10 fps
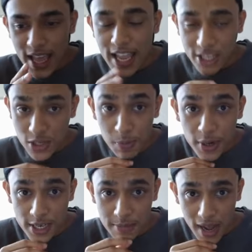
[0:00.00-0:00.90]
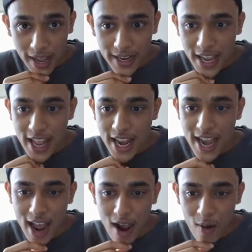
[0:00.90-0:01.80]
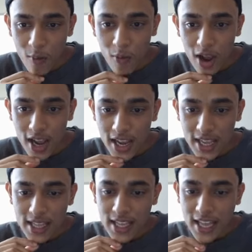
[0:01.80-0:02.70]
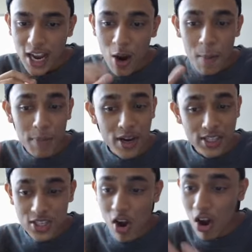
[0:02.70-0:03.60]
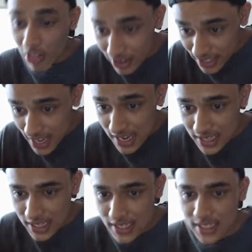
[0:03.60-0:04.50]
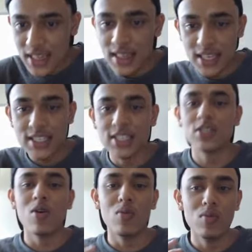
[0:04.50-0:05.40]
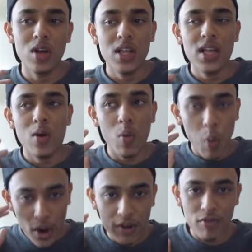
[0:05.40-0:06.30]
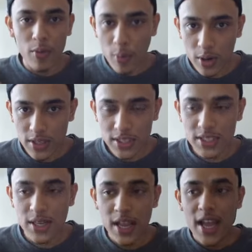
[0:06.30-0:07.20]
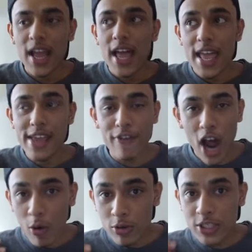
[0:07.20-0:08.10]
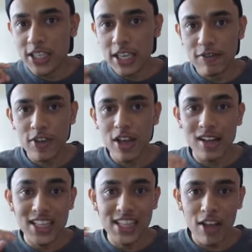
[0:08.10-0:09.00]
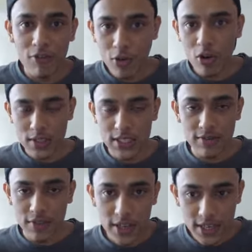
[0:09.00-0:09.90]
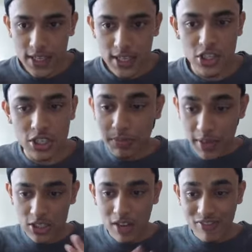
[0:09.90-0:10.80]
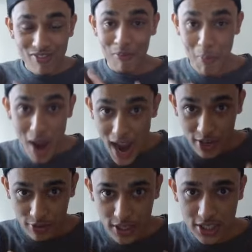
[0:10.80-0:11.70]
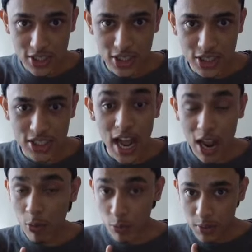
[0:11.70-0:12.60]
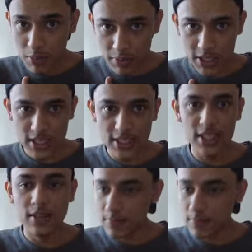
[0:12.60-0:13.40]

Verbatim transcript: it's pretty bad. Now, compared to other cases, this is one of the worst. If I were to give it a level of severity just based off of my research that I will be presenting,